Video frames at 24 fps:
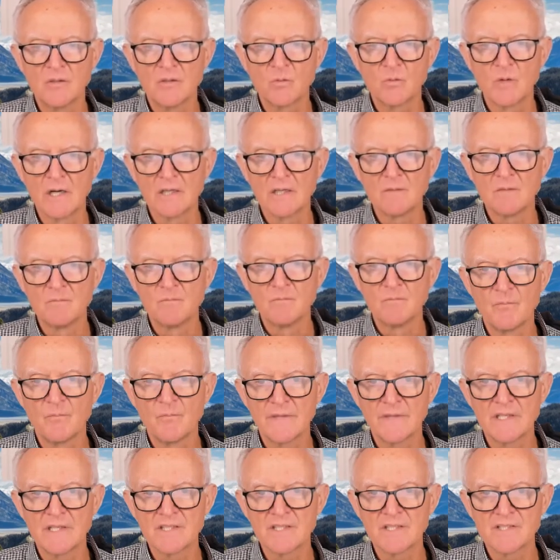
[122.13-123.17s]
Well,
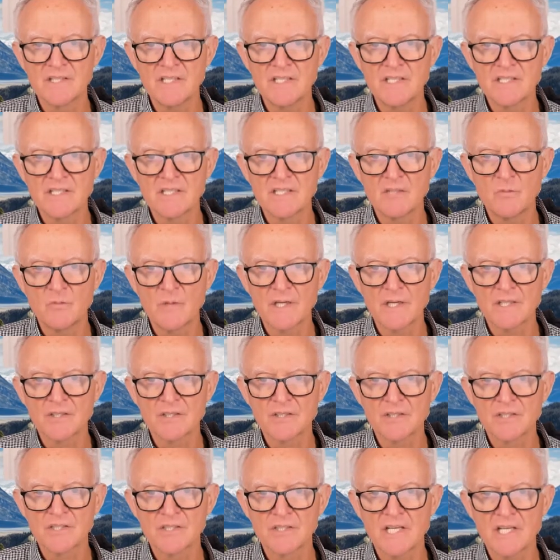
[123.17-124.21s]
it's easy. We can
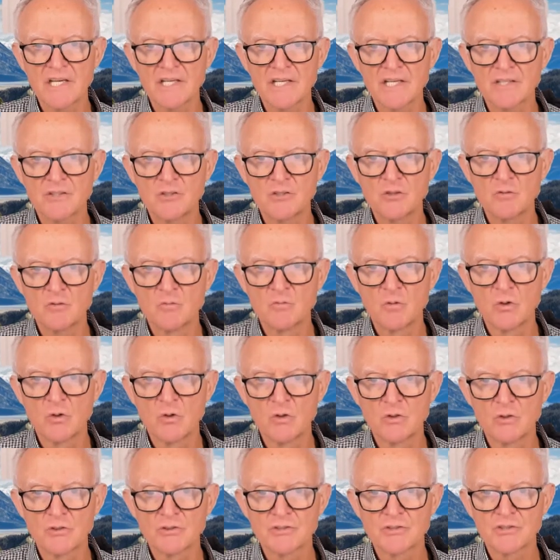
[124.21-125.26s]
just take 2
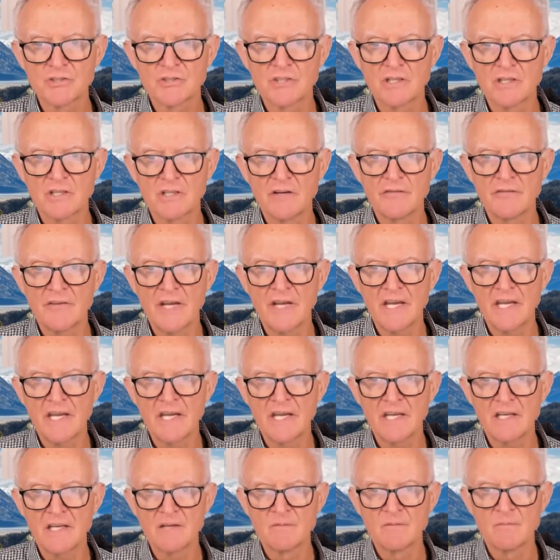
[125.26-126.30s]
moles of
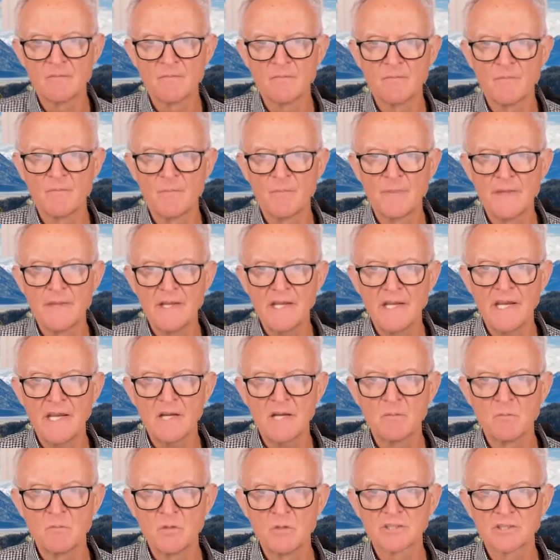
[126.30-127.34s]
A
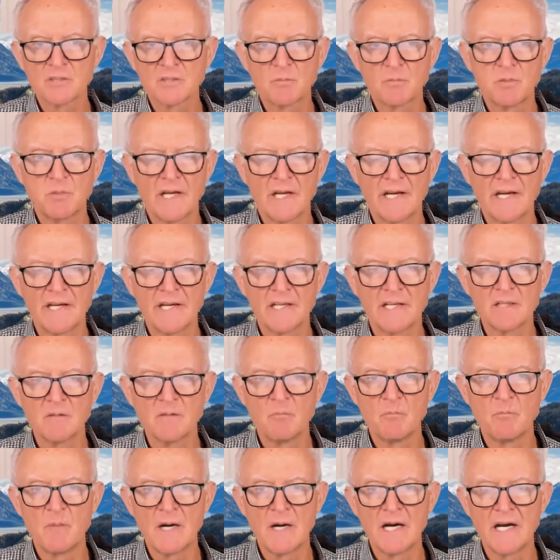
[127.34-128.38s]
and multiply it
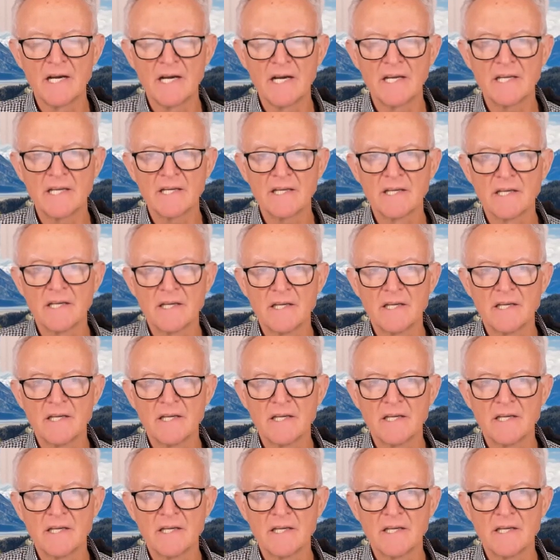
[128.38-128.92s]
by